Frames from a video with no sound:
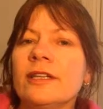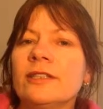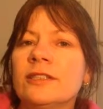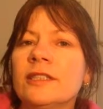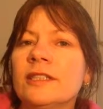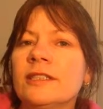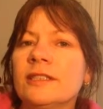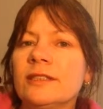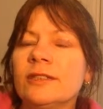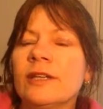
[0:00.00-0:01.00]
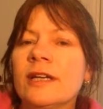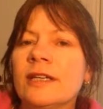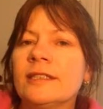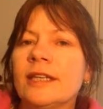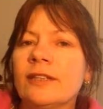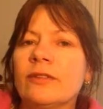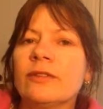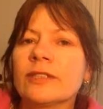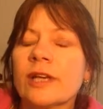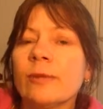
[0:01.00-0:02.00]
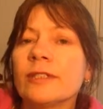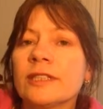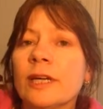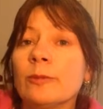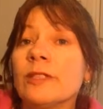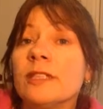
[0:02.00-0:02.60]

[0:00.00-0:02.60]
You just need to take the first couple of steps,